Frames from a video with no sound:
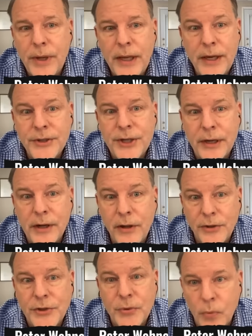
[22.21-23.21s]
He is a
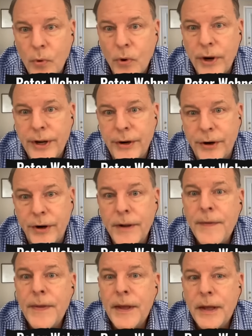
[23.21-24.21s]
culture warrior
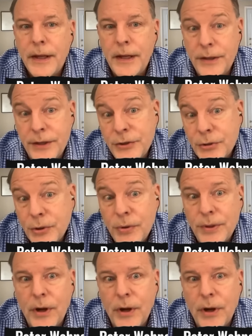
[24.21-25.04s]
mm-hmm. in the true and